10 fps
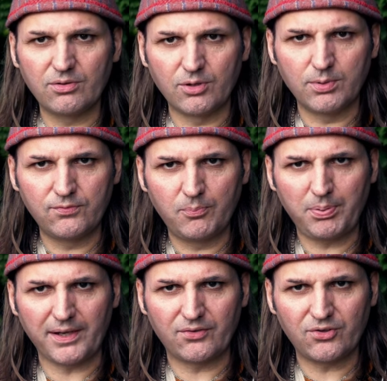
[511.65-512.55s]
the mother
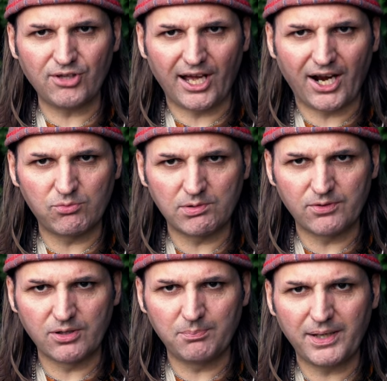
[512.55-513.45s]
pig, the sow with
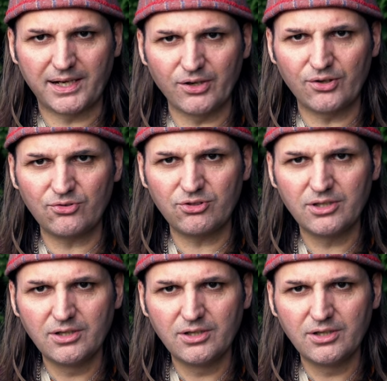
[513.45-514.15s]
her piglets,